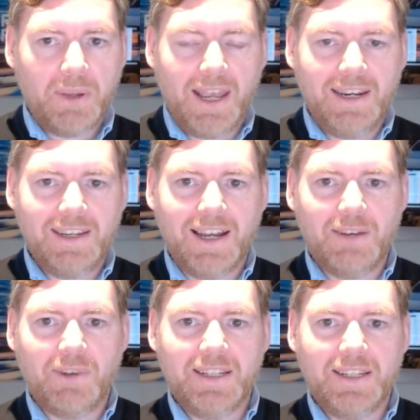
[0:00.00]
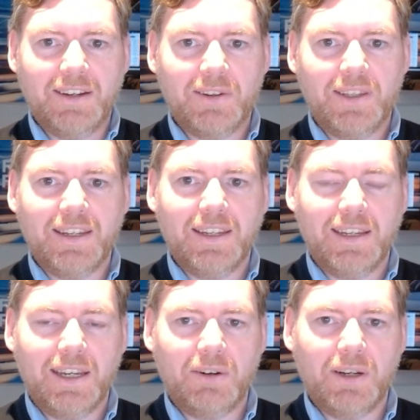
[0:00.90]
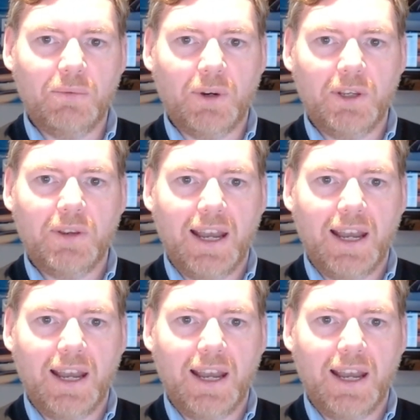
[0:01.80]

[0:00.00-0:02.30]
any kind of idea thinking here in what you